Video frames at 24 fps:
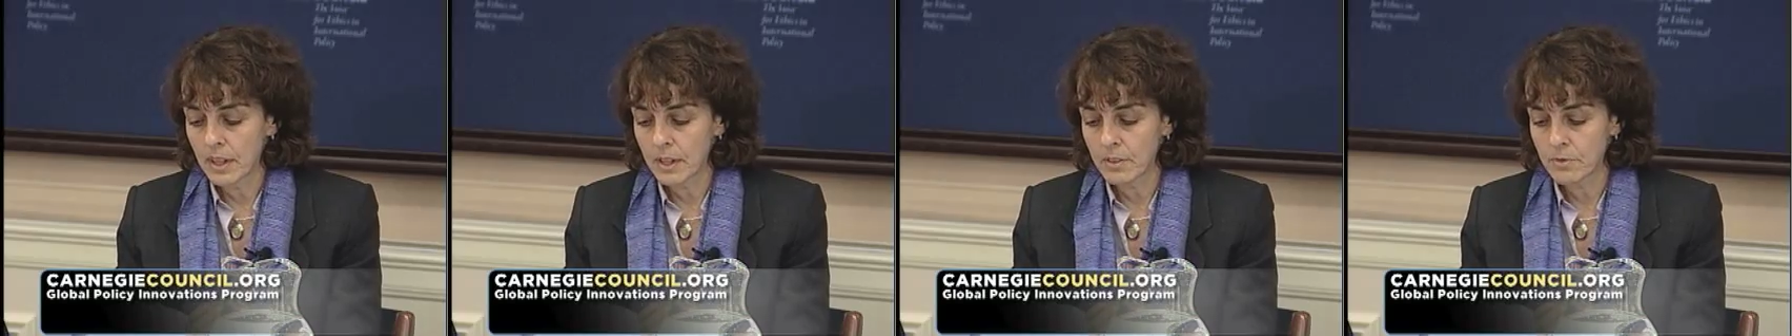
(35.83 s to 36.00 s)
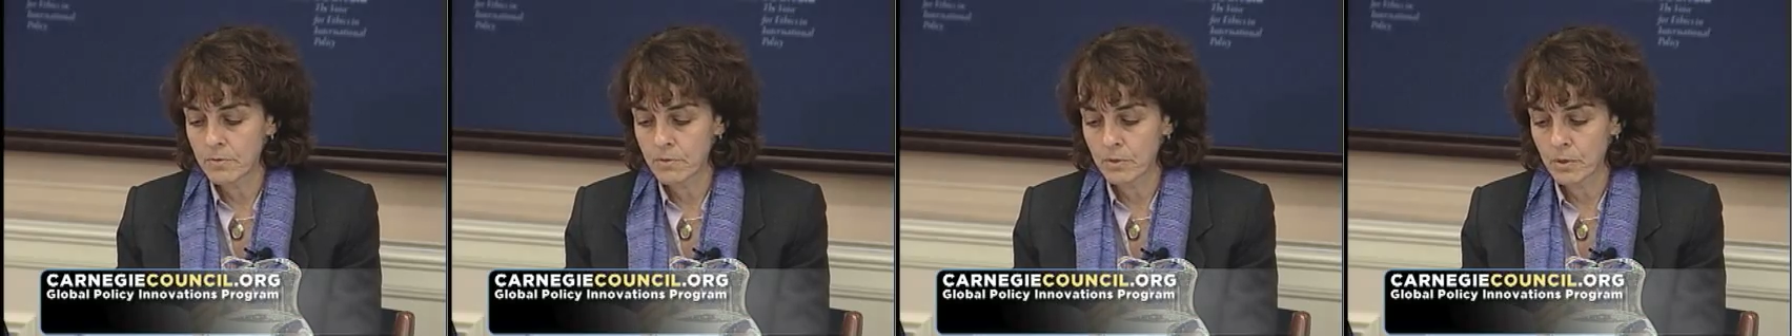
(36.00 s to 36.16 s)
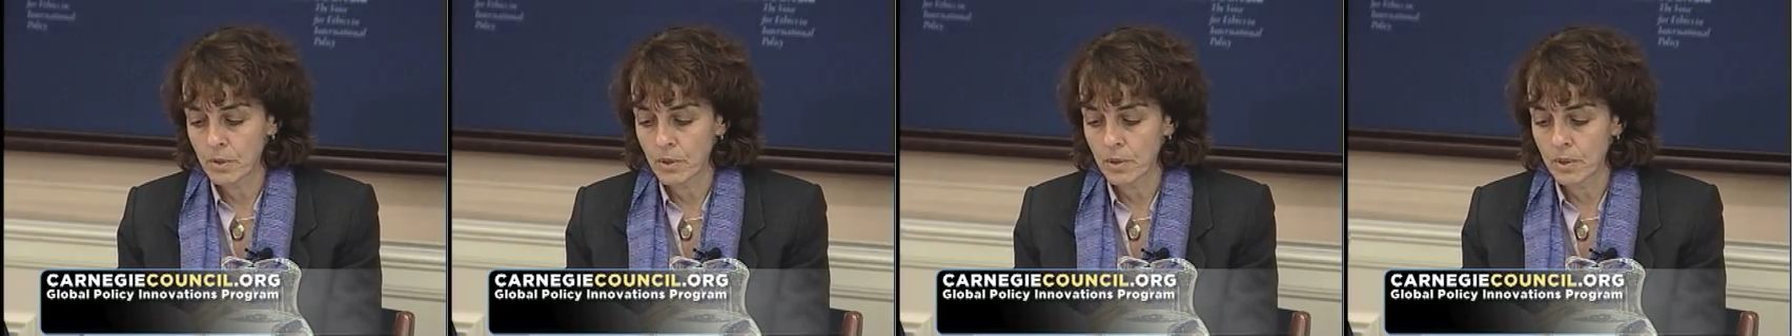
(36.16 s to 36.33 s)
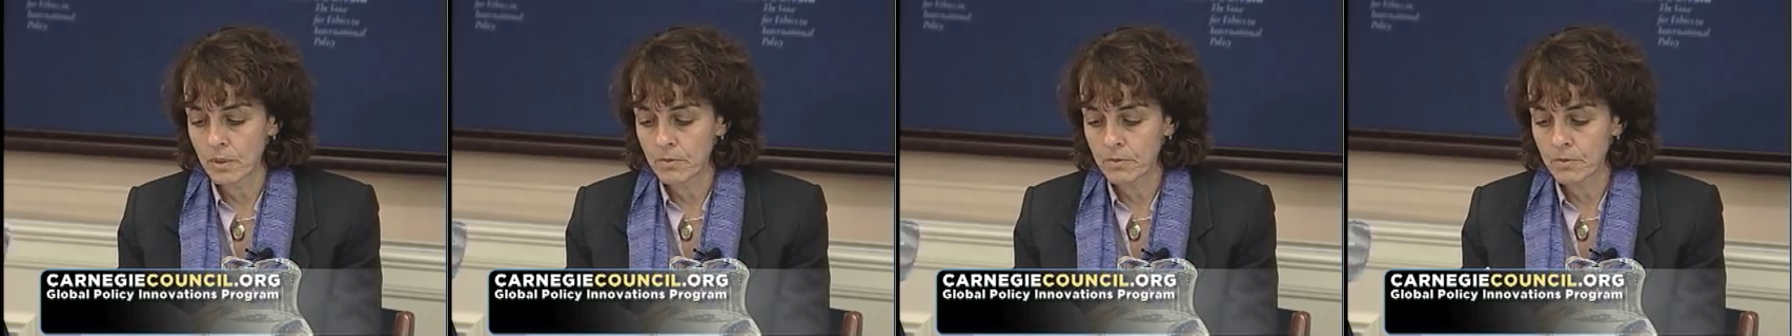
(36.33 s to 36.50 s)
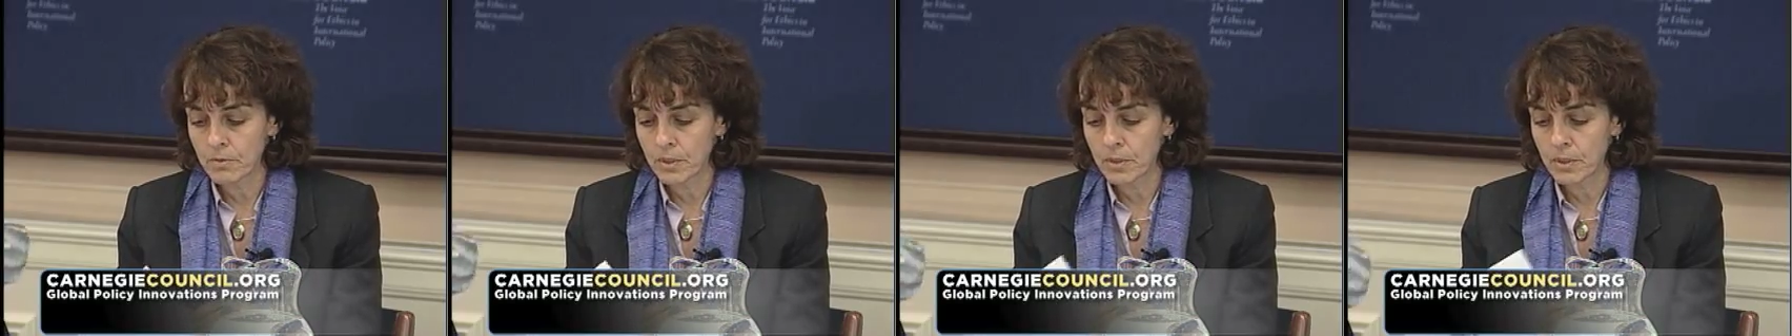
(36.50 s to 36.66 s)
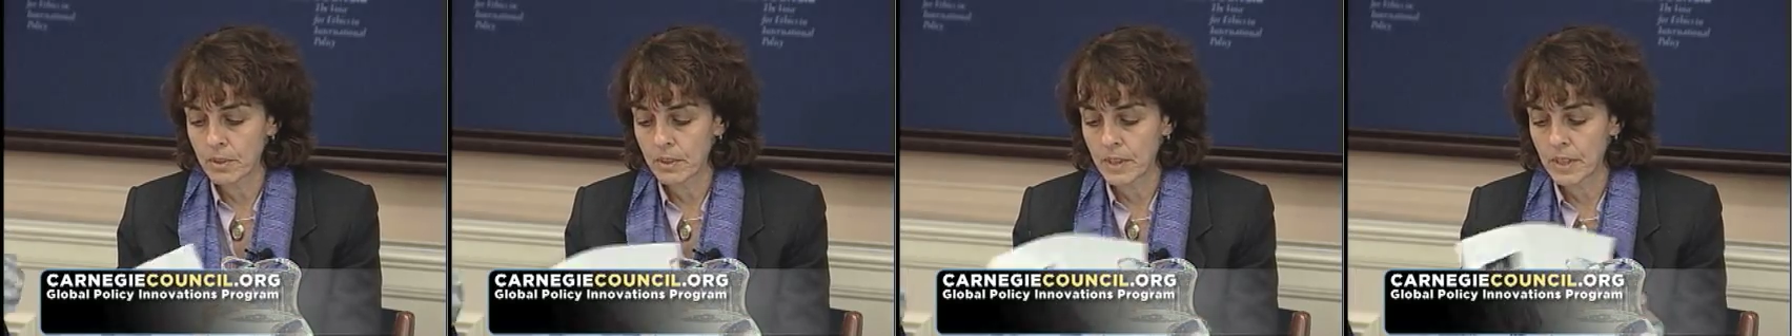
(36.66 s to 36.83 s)

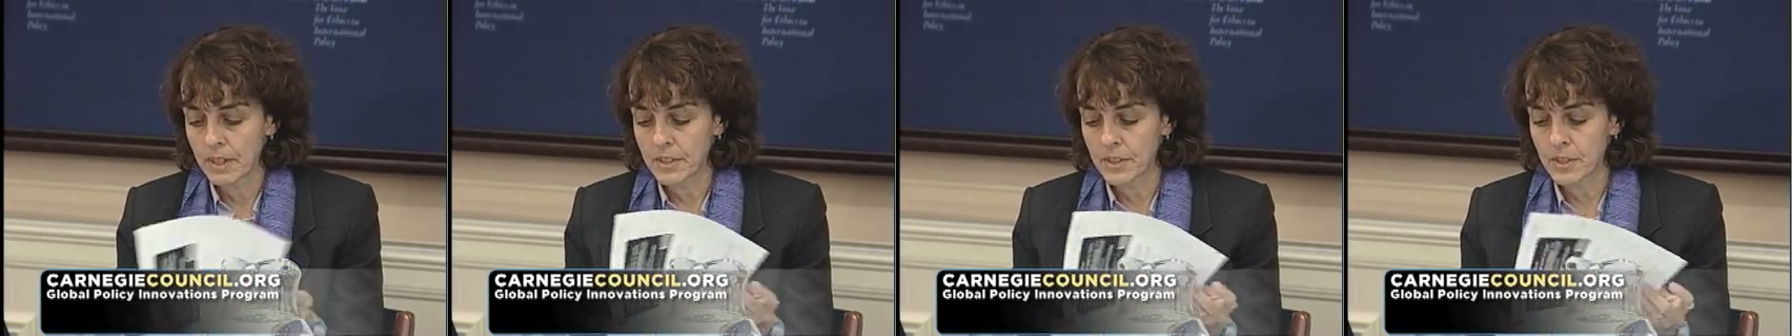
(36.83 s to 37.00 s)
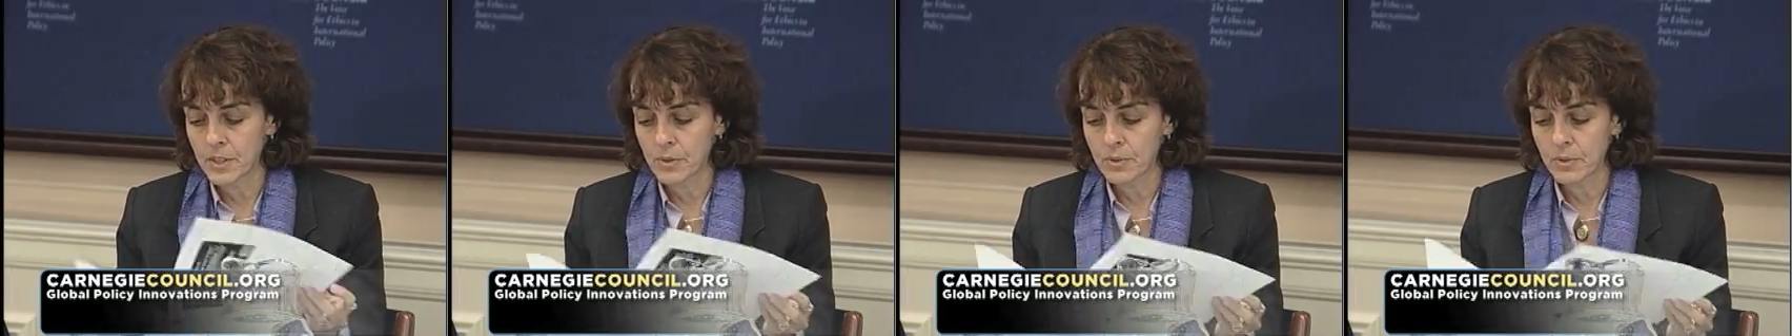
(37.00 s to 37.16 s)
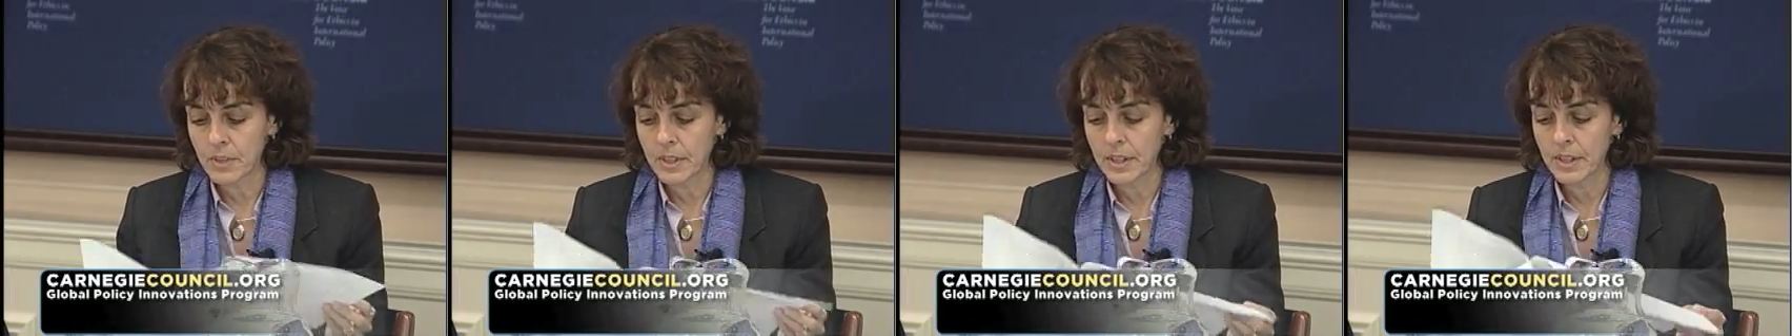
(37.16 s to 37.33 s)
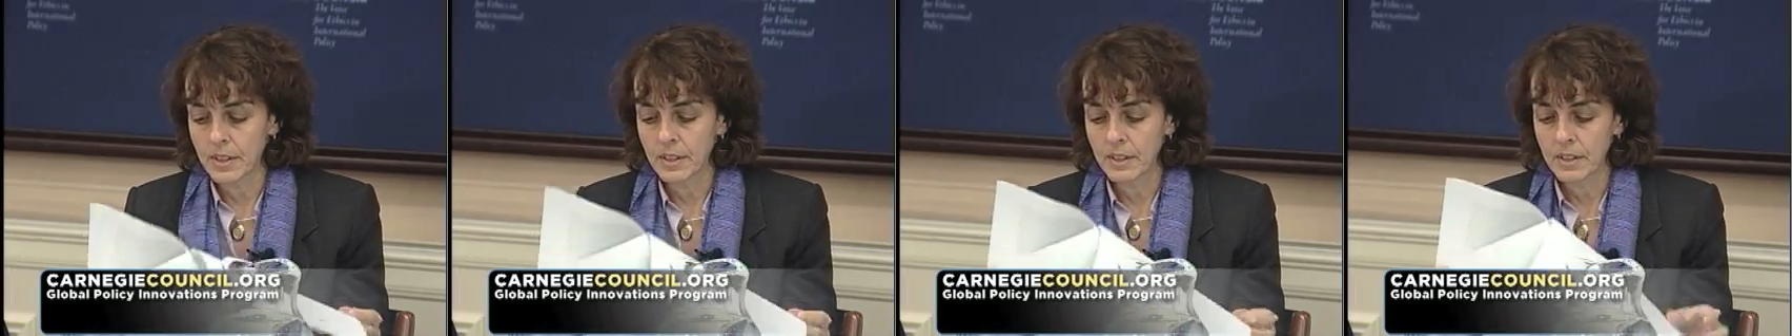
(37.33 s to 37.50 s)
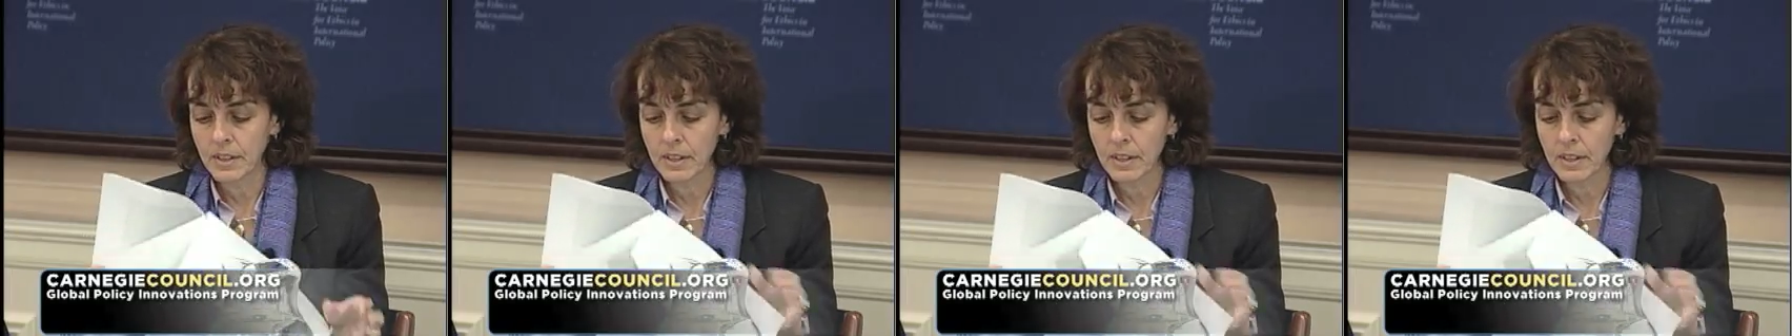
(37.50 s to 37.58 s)
for industry